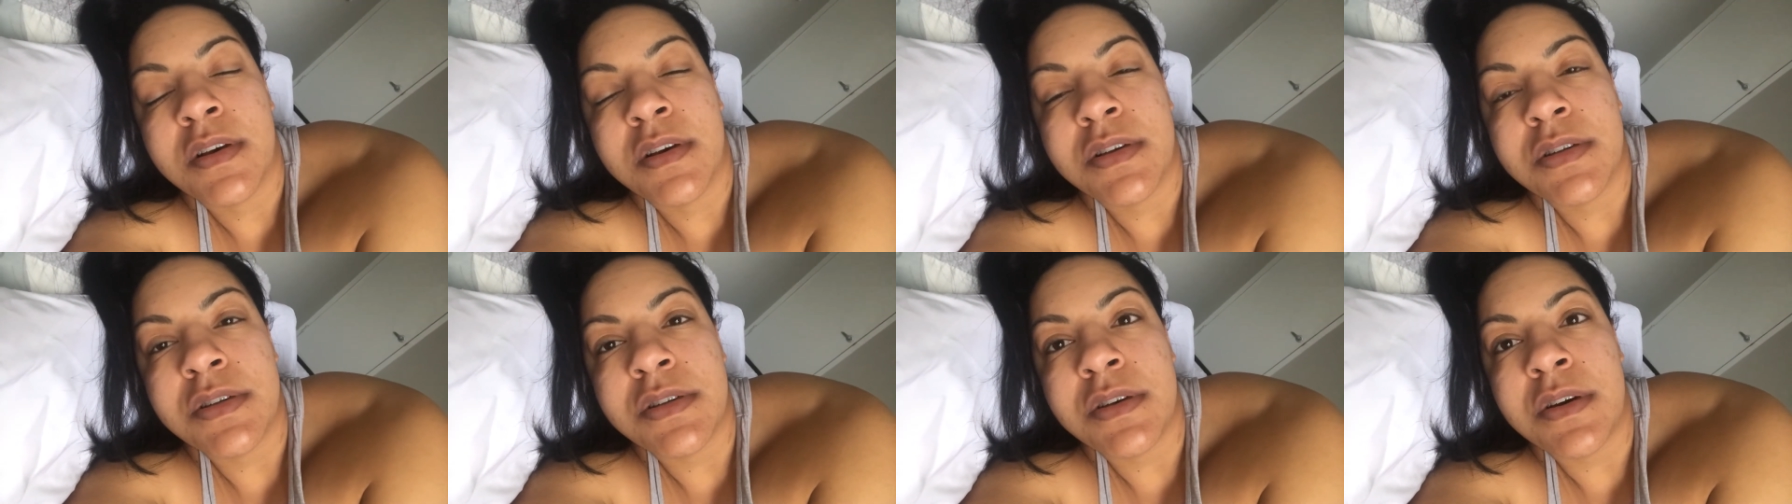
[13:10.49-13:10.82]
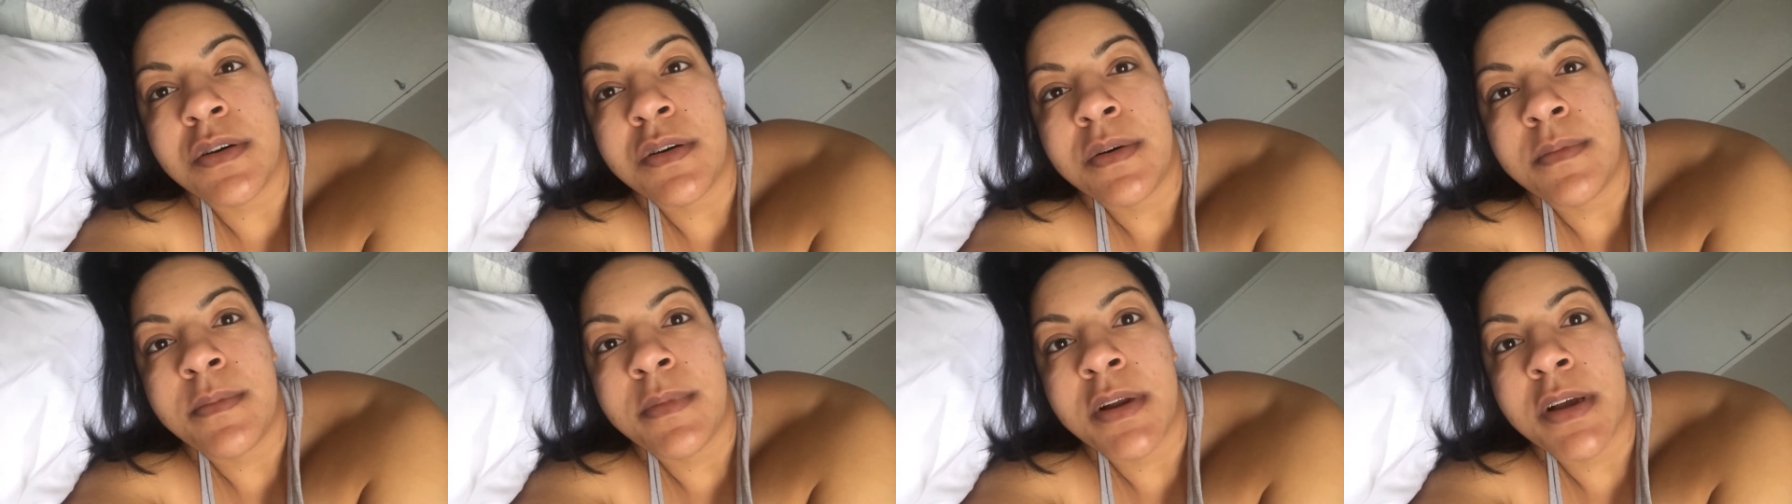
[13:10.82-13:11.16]
So
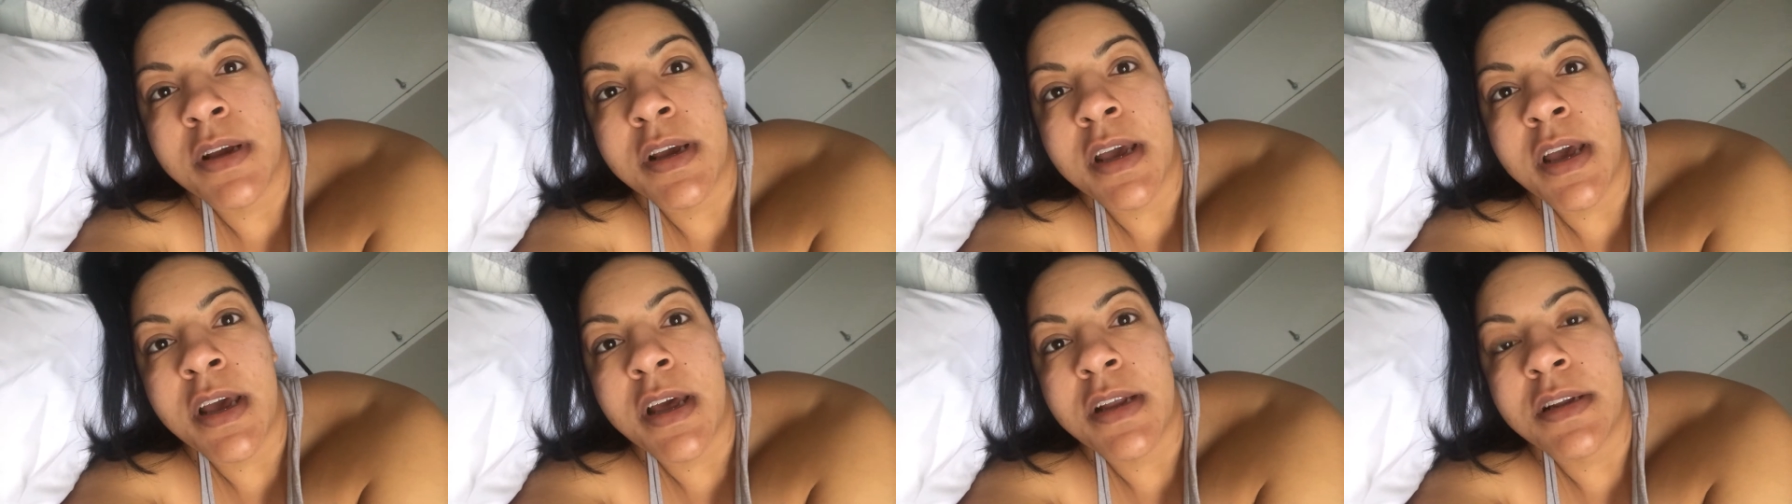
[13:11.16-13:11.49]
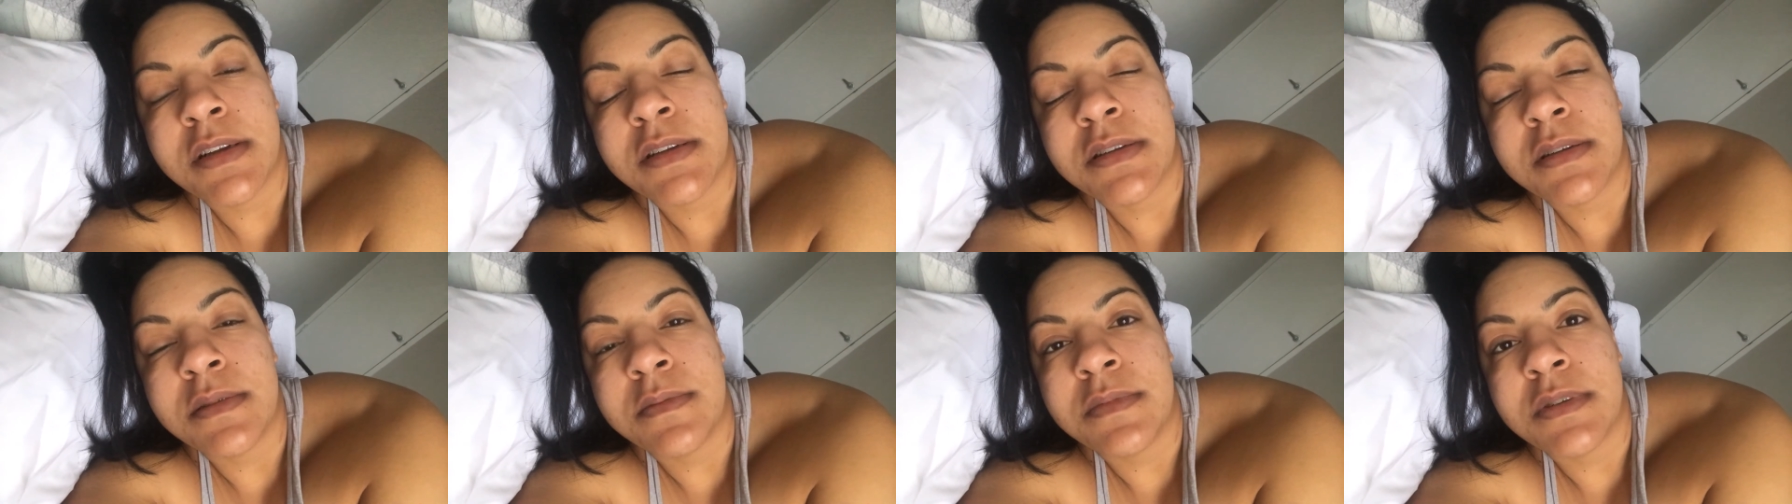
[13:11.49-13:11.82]
I'm gonna get
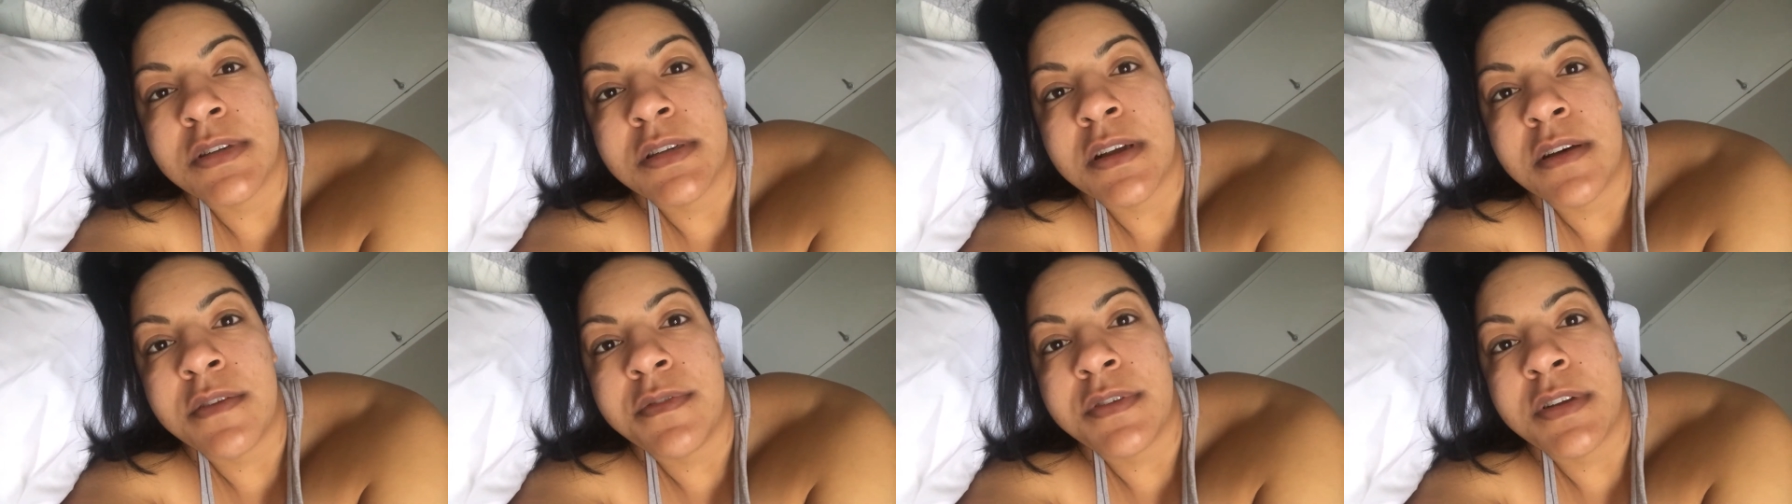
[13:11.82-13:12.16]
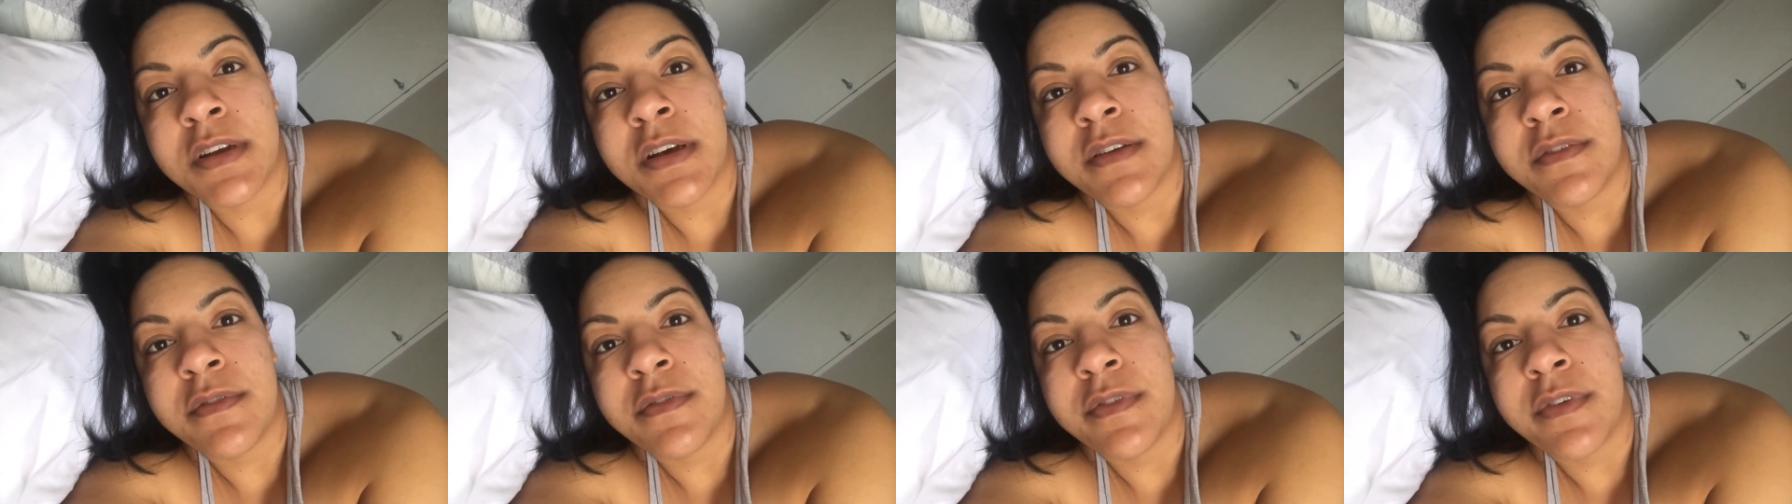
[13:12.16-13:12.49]
some stuff
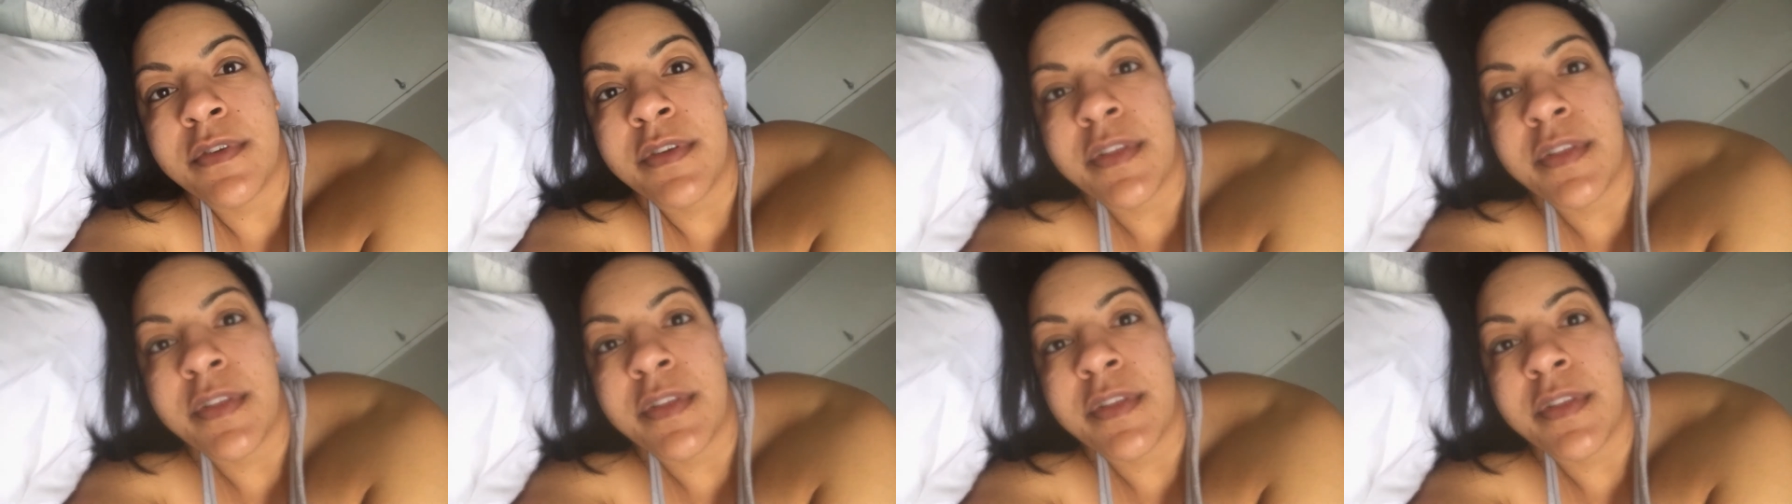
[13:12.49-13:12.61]
done for